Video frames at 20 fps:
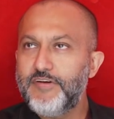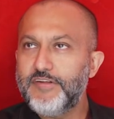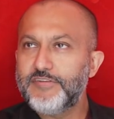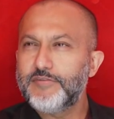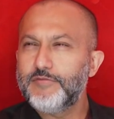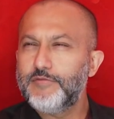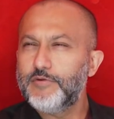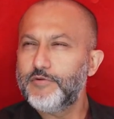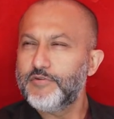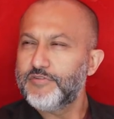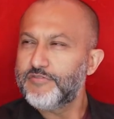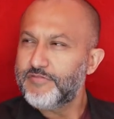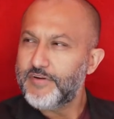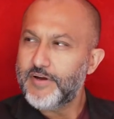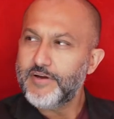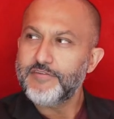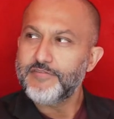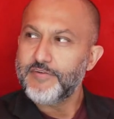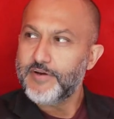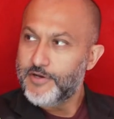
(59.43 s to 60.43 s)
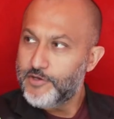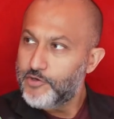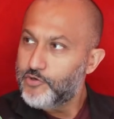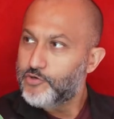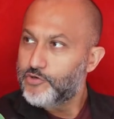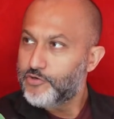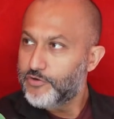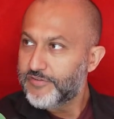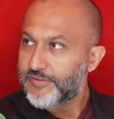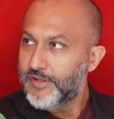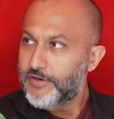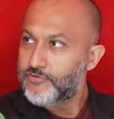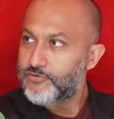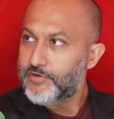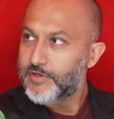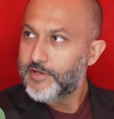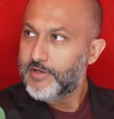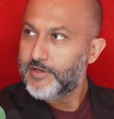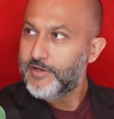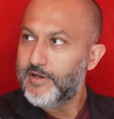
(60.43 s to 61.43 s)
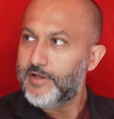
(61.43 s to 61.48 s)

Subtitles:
festival was very, very Eurocentric,